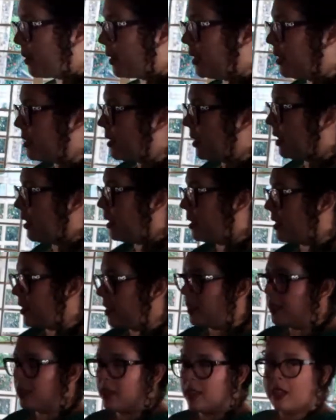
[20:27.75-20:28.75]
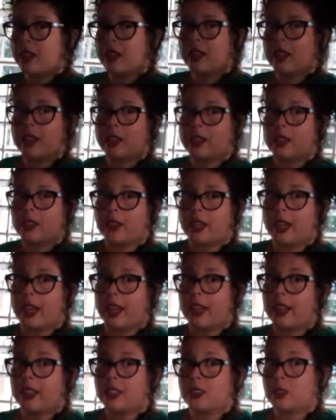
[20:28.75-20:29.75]
placing your
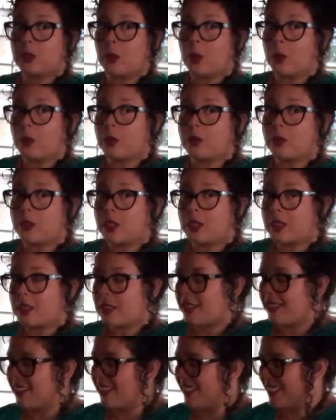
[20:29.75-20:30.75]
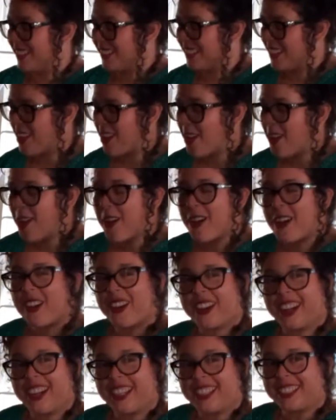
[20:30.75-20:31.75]
hands over
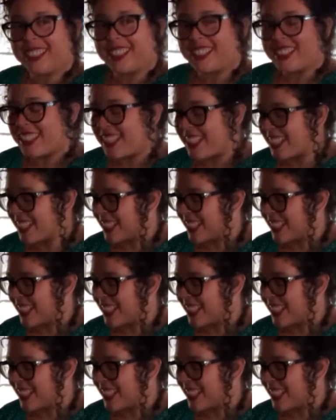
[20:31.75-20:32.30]
or underneath.